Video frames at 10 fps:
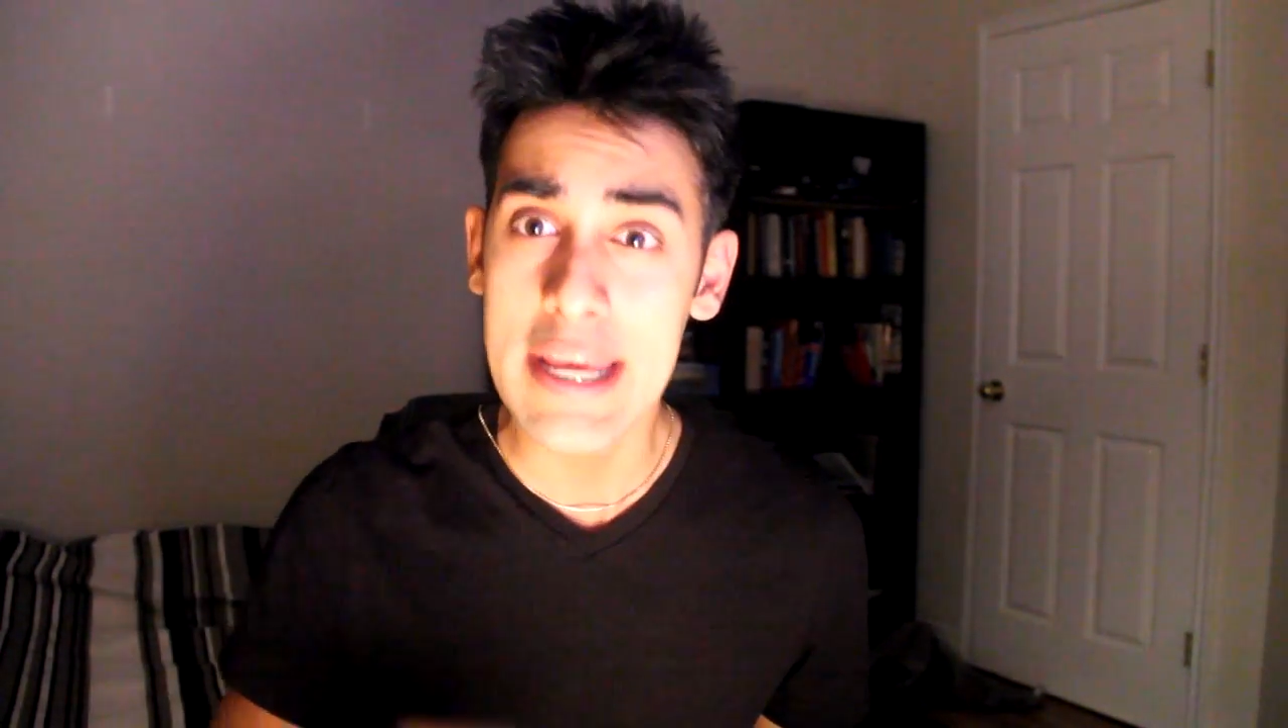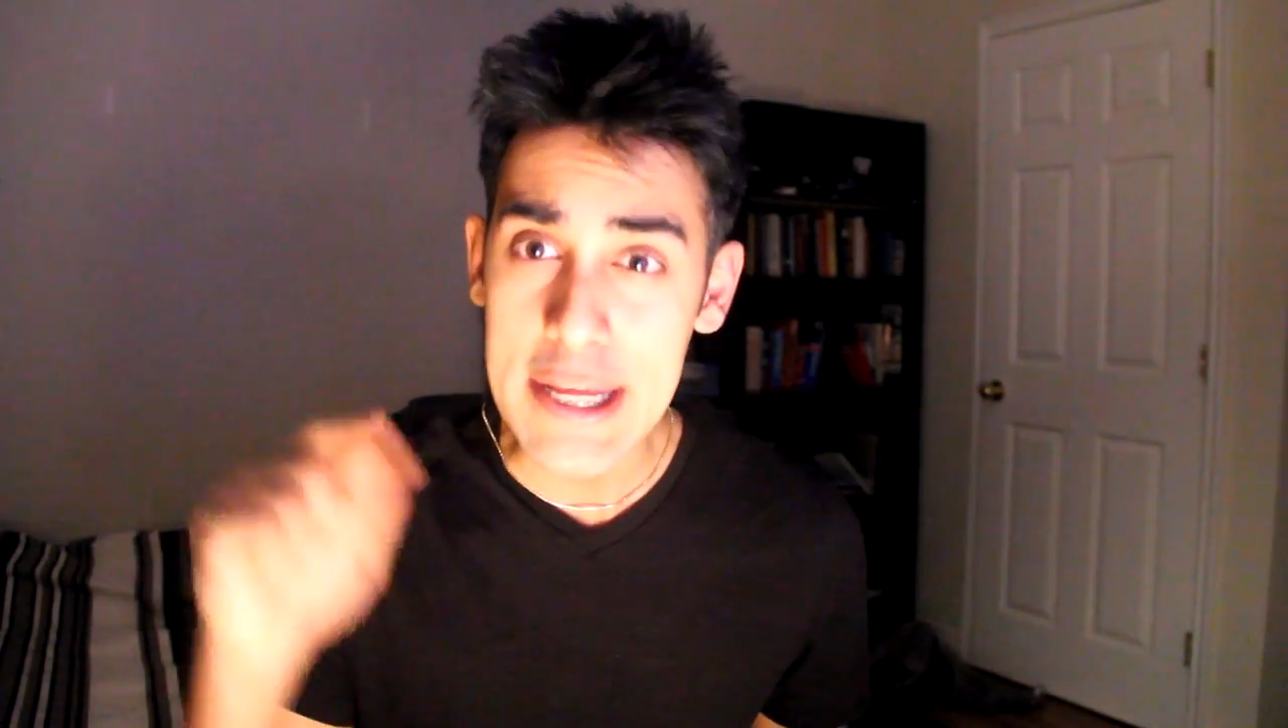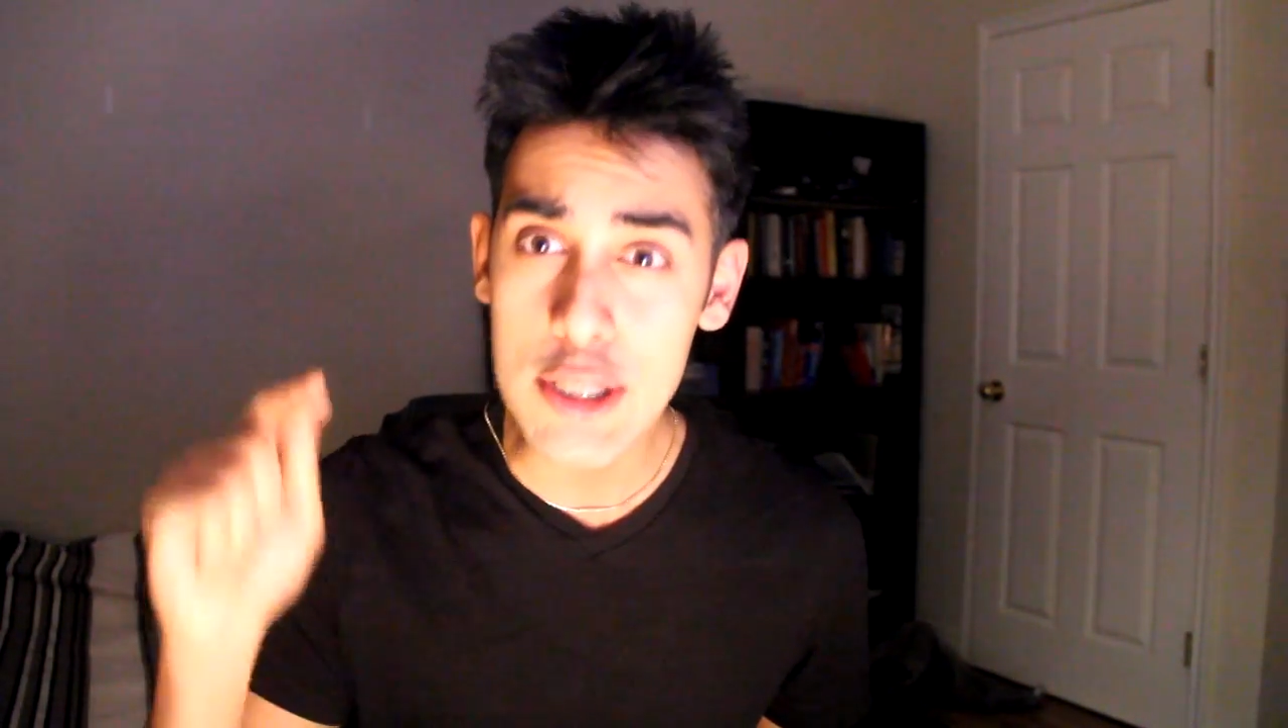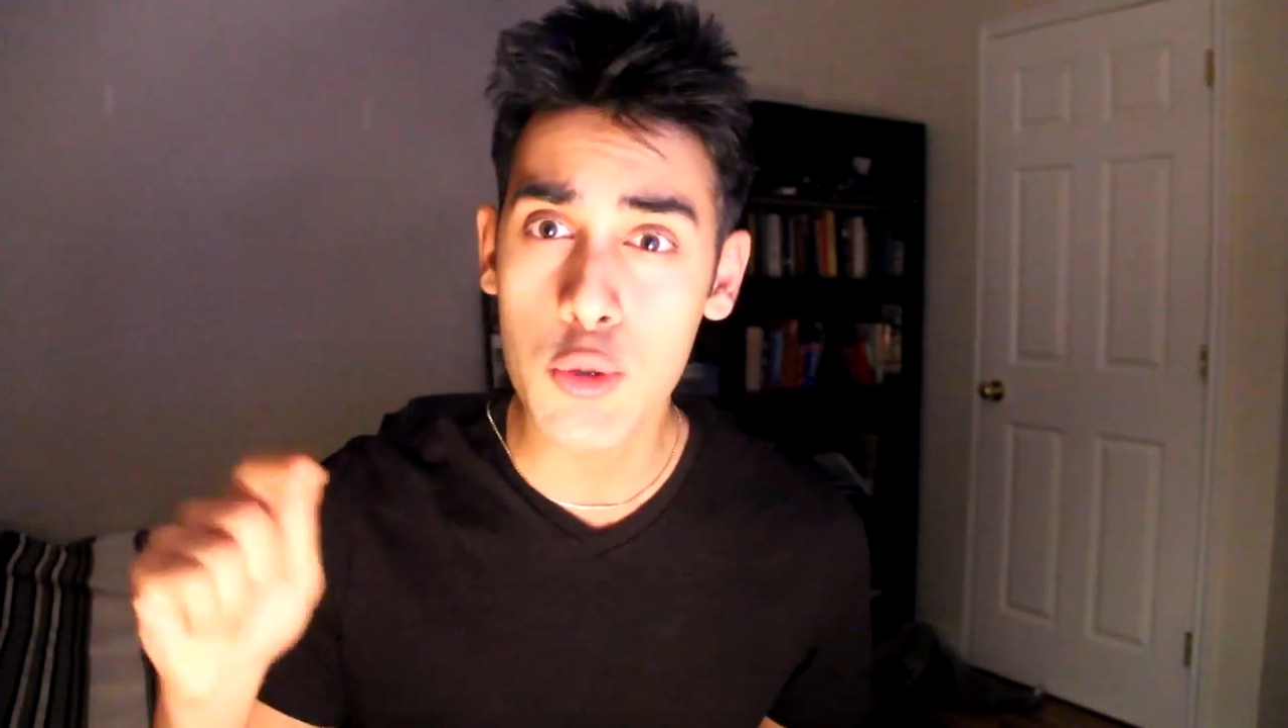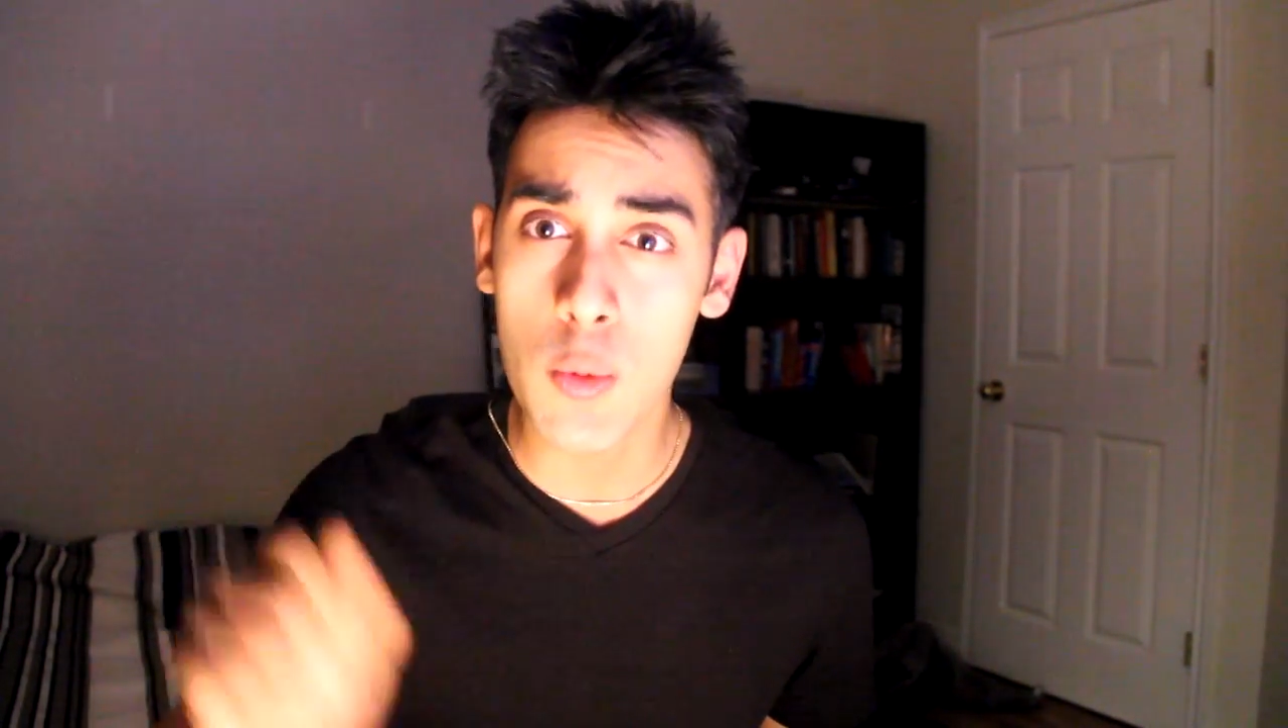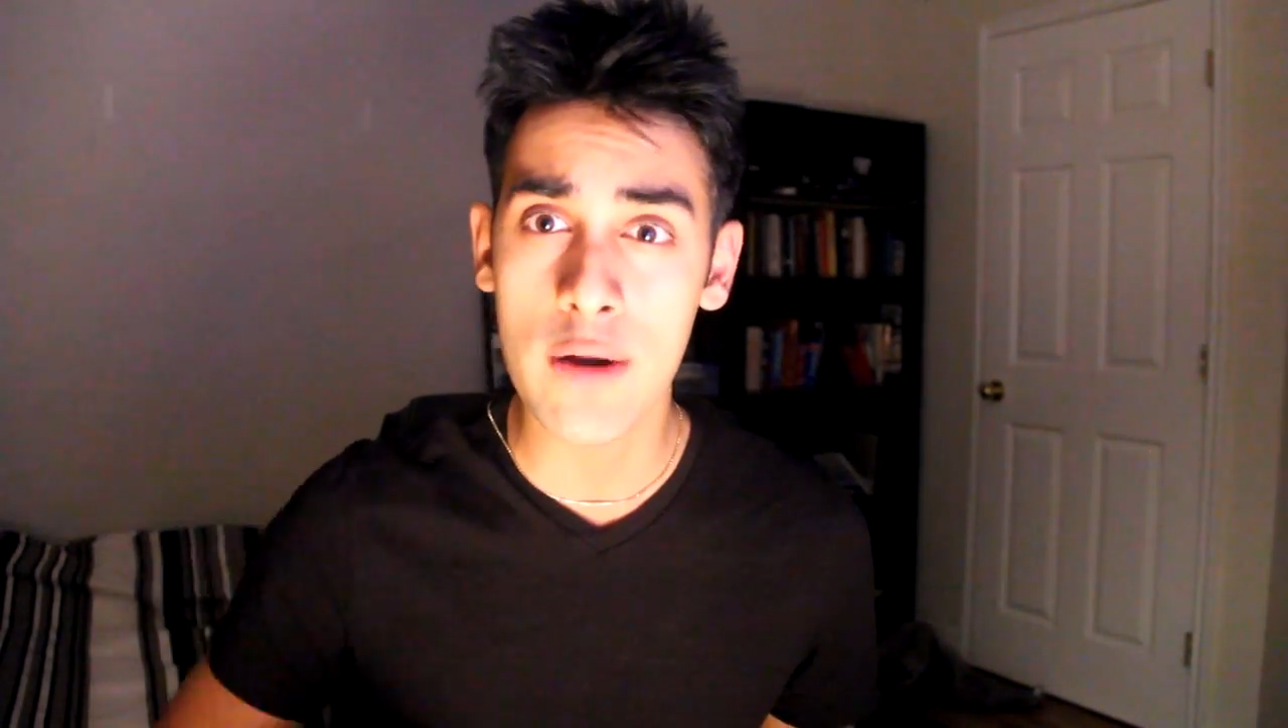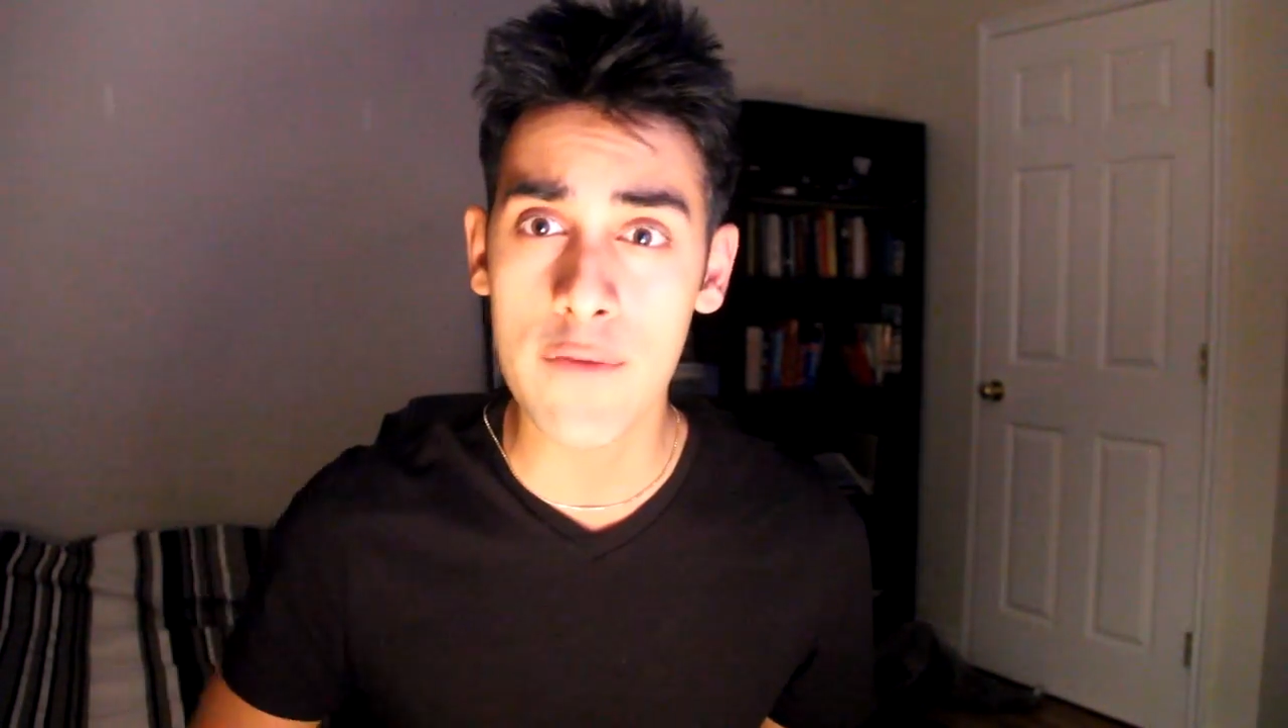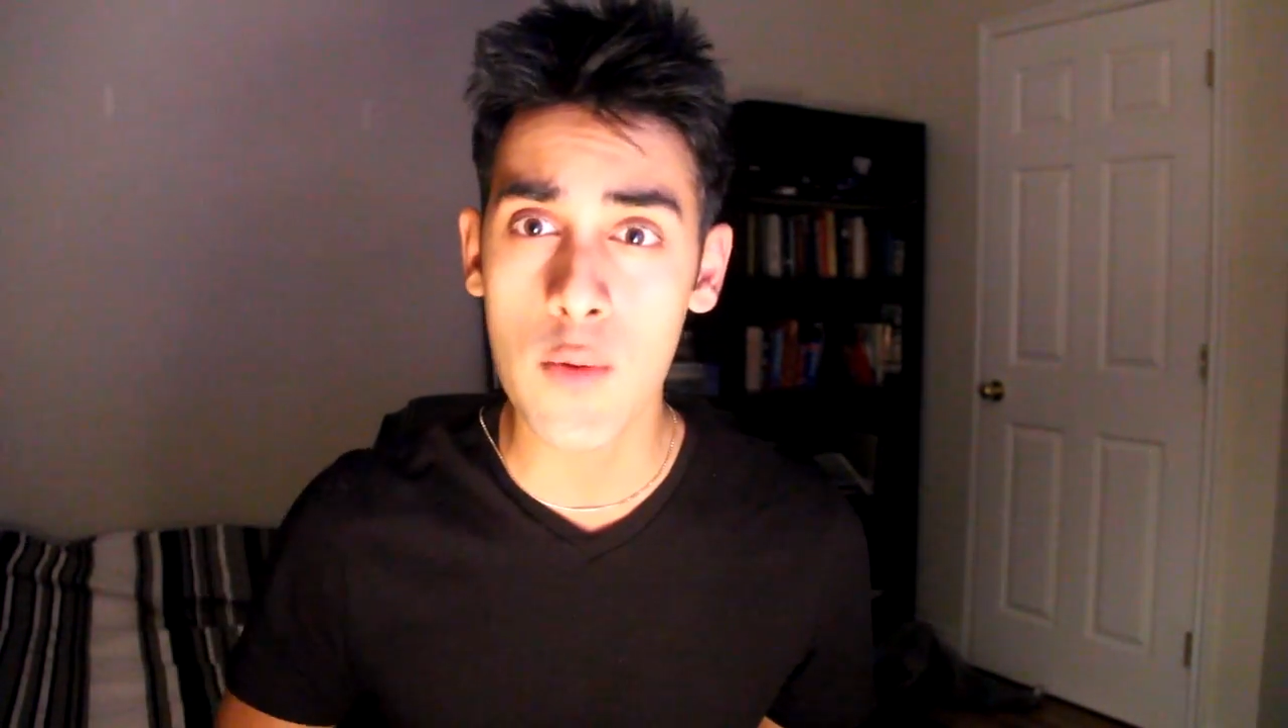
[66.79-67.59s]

Each one of